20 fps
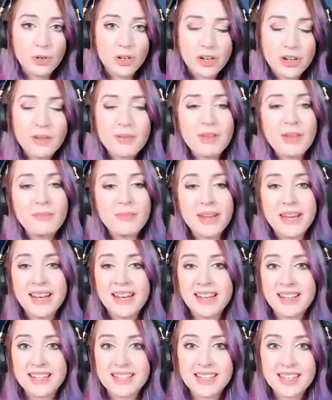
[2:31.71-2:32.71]
Can you remember them
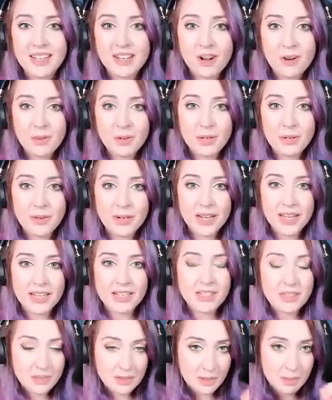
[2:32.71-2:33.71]
aliens that you got when you were a
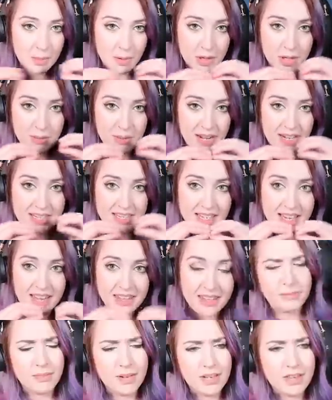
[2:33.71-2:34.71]
kid and you put the backs
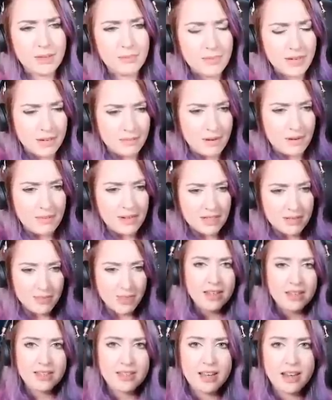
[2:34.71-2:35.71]
together and then make babies?
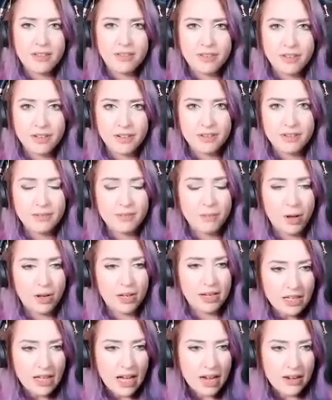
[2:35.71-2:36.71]
Me, Steph and
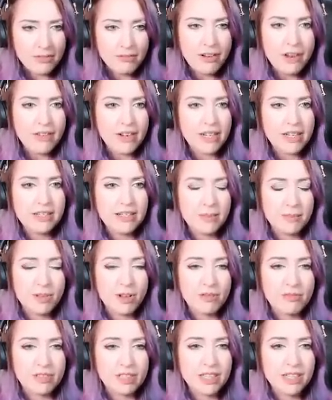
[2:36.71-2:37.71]
Molly had a very in-depth
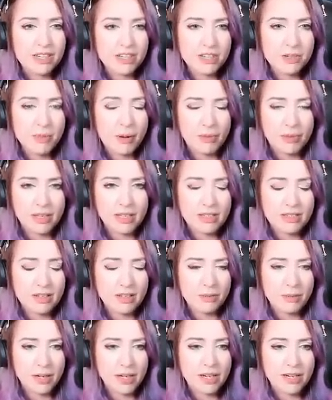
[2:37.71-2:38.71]
conversation about these the
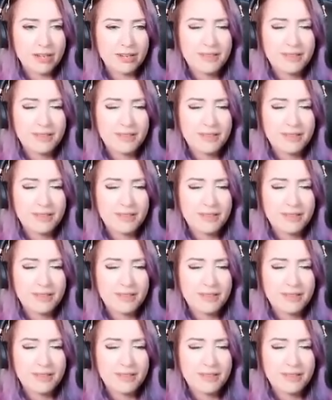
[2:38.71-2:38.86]
other week.